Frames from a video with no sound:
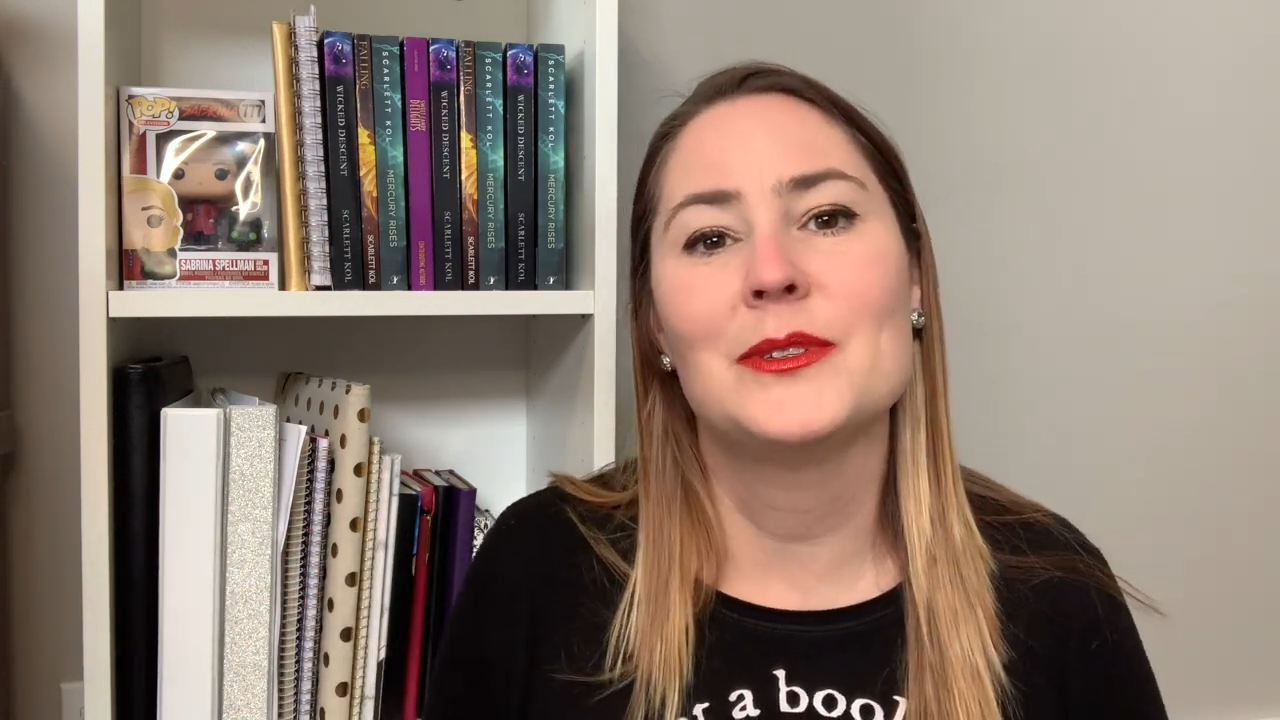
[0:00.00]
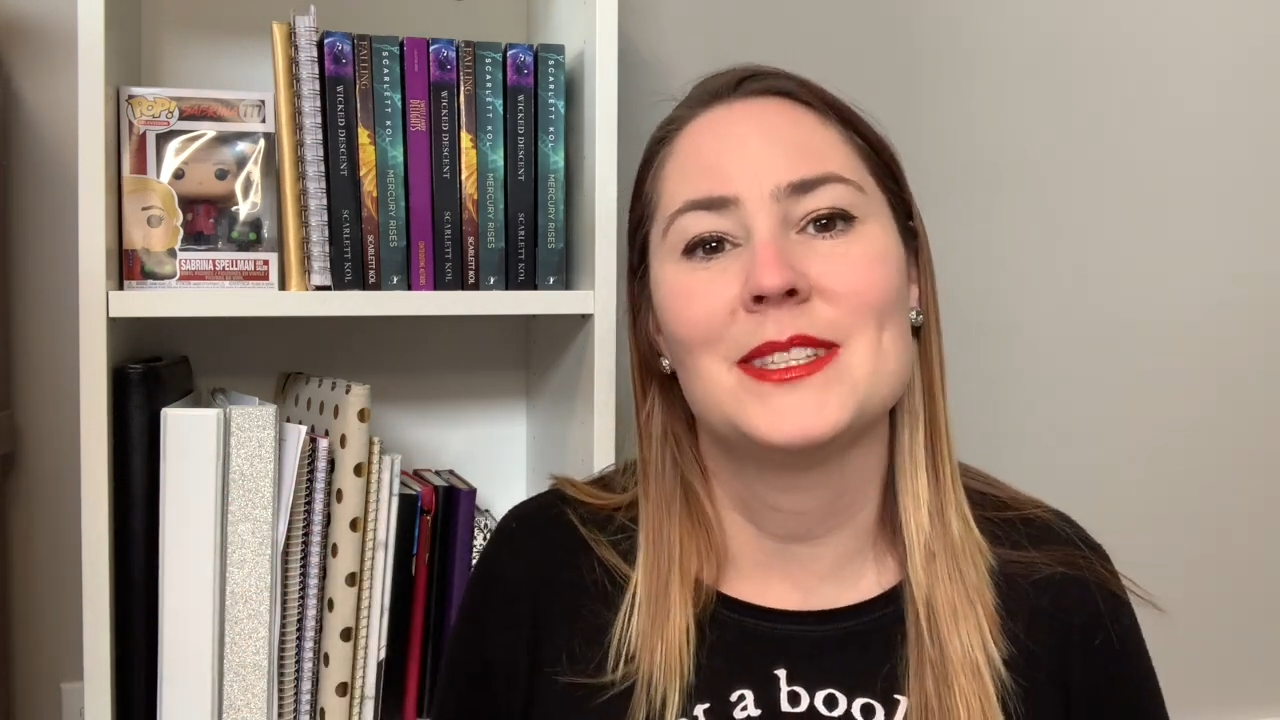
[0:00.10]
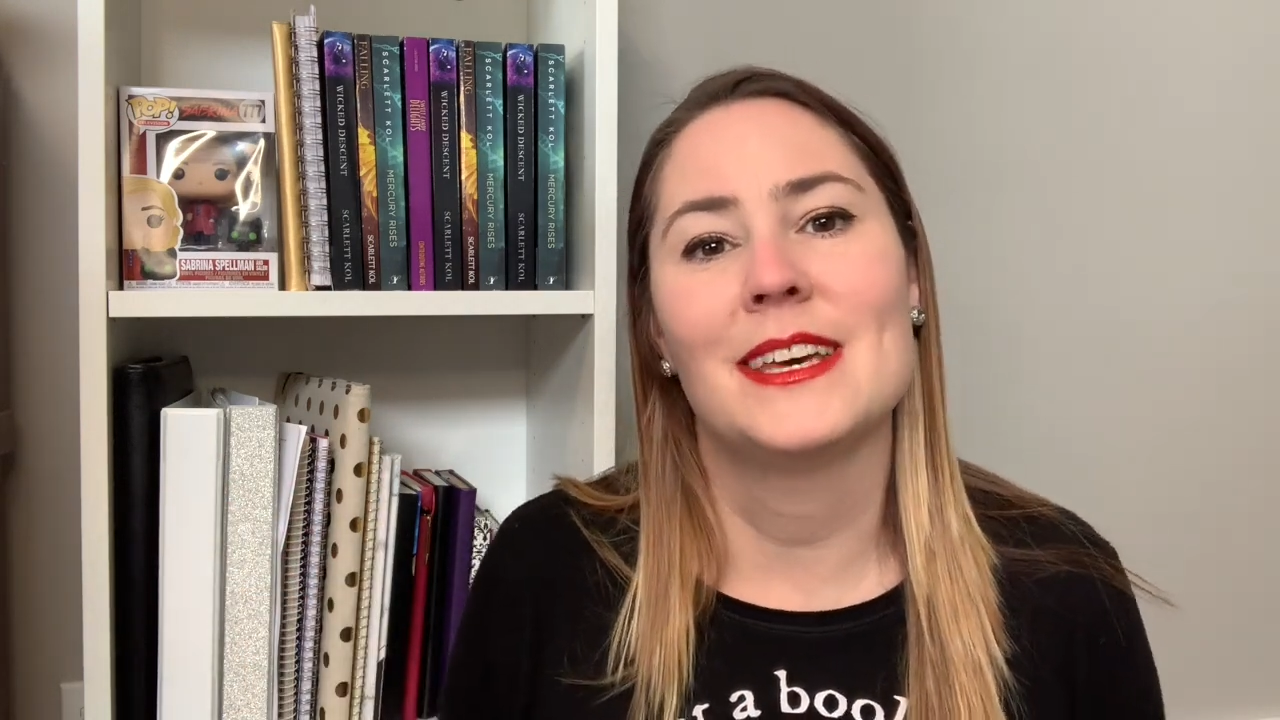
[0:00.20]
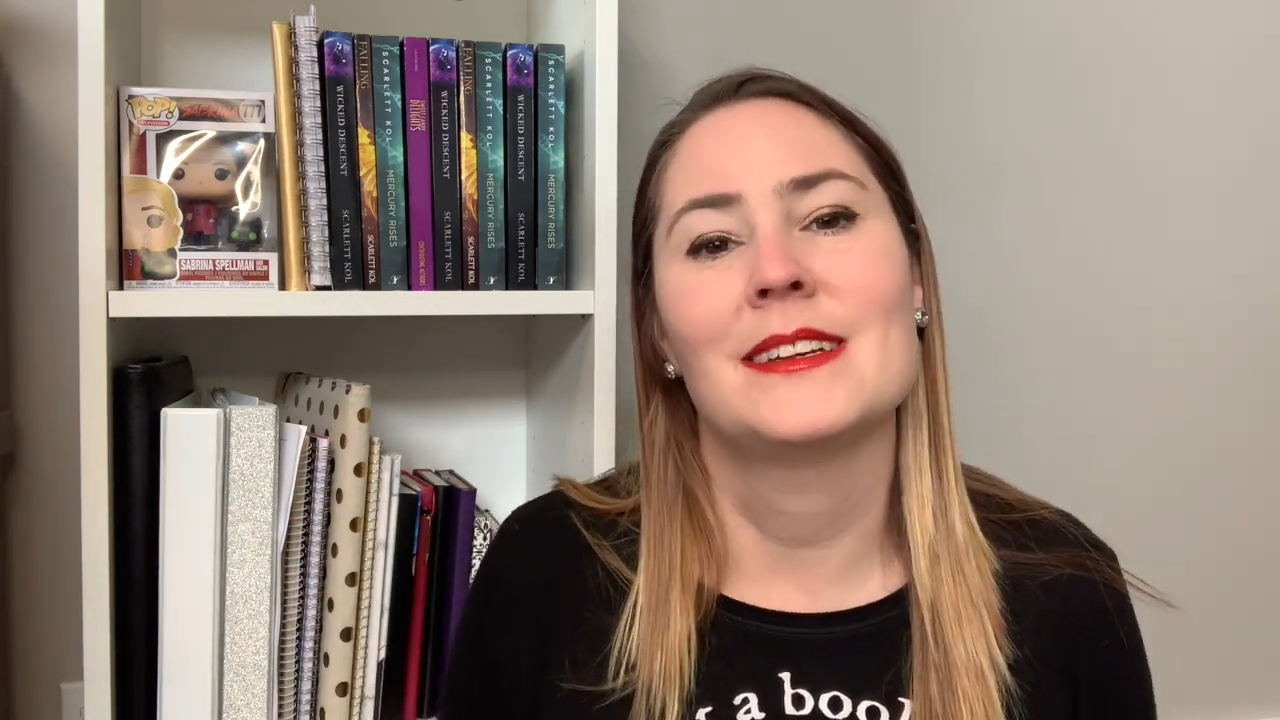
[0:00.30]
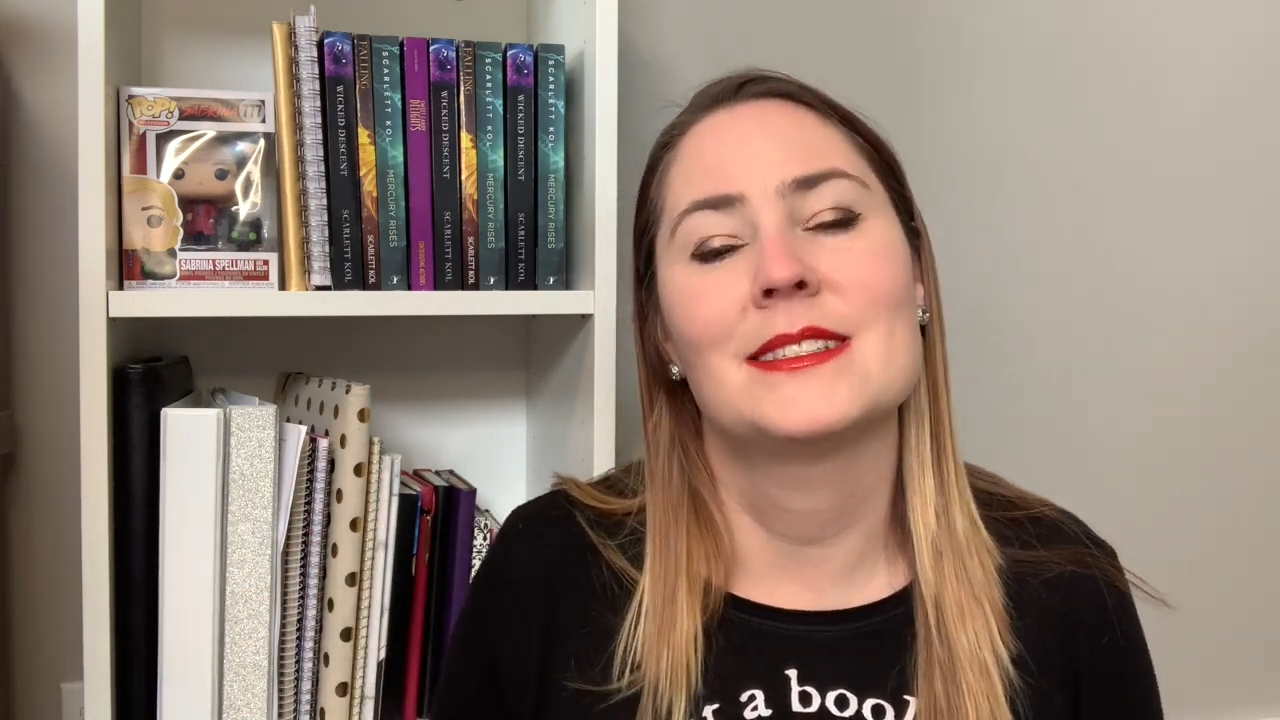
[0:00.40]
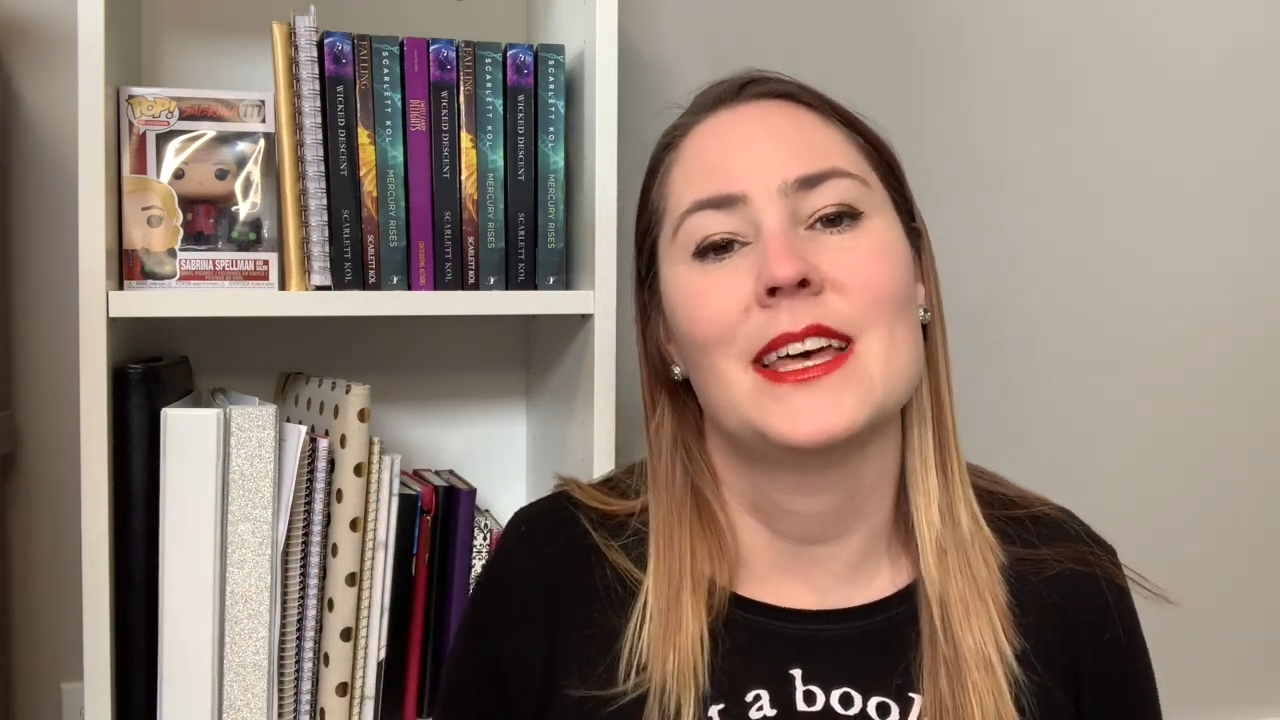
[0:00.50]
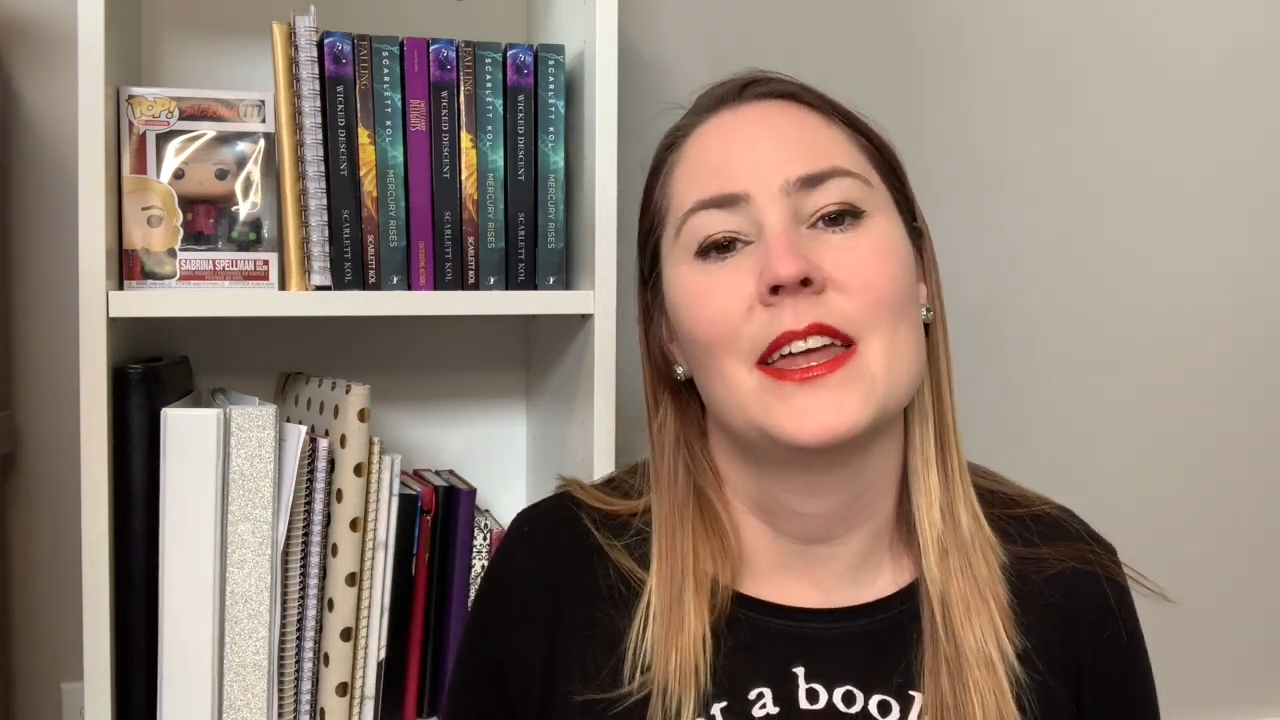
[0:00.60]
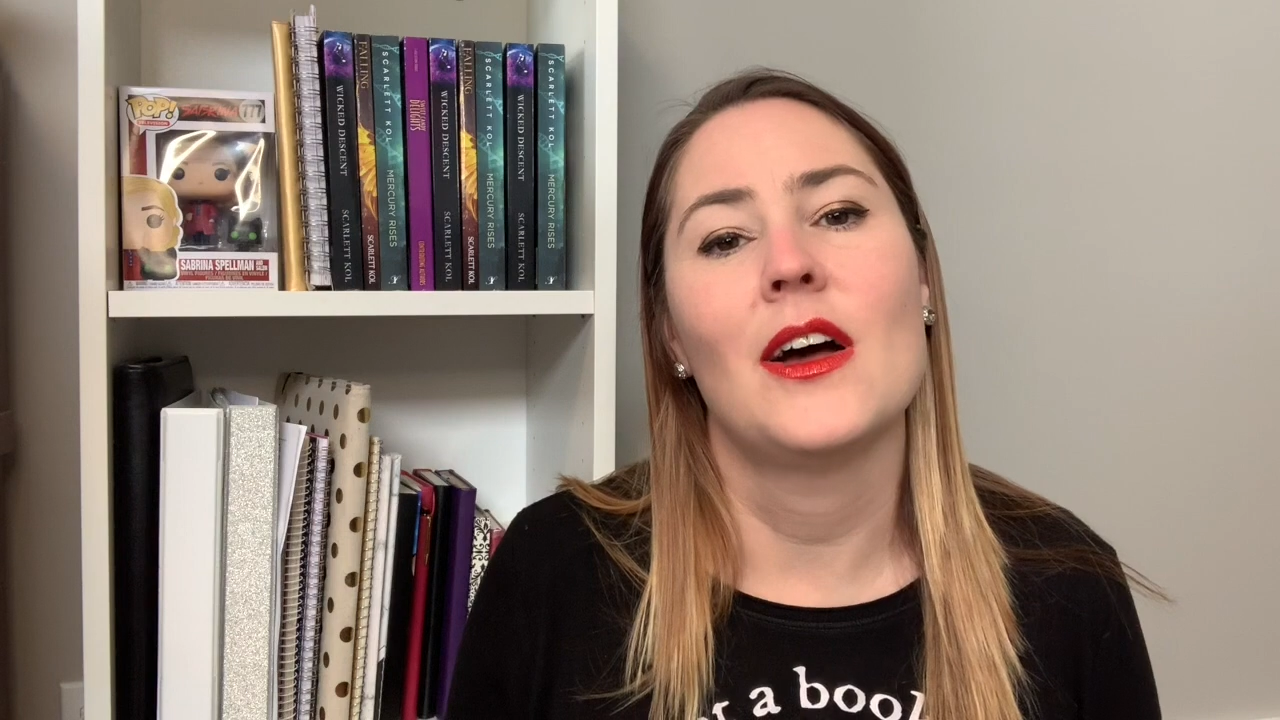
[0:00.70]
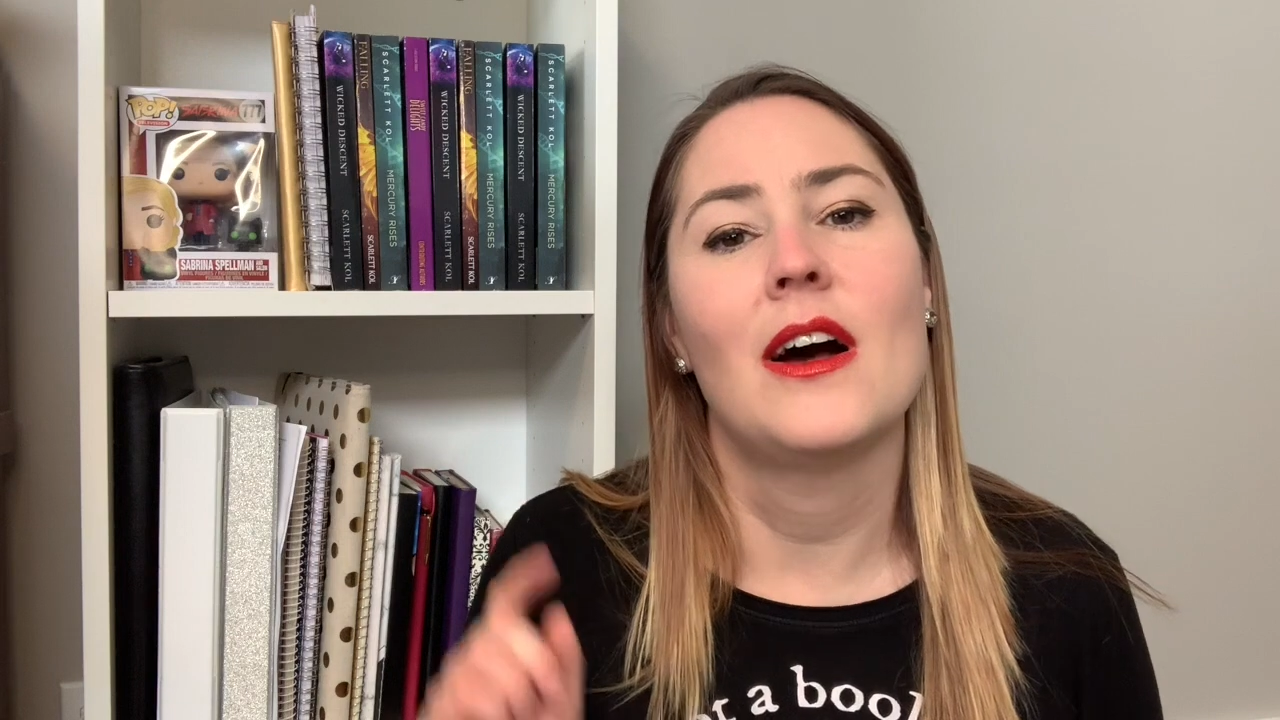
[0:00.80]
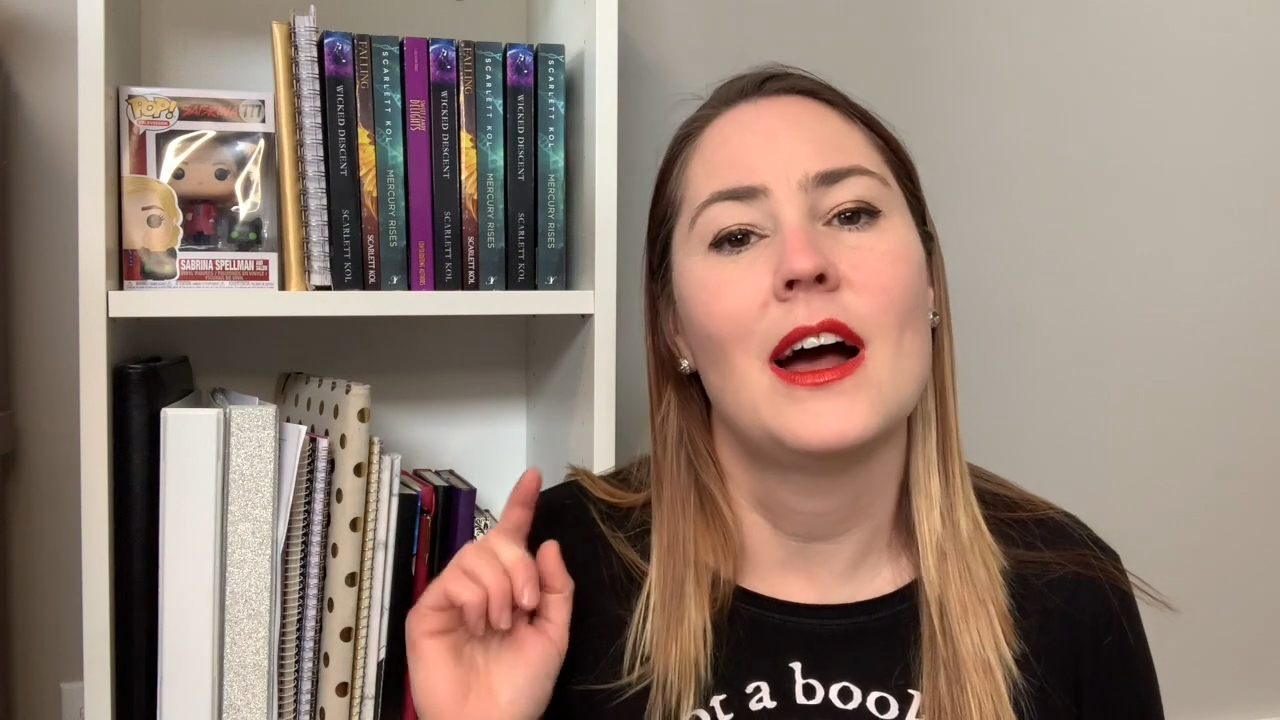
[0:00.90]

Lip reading: things that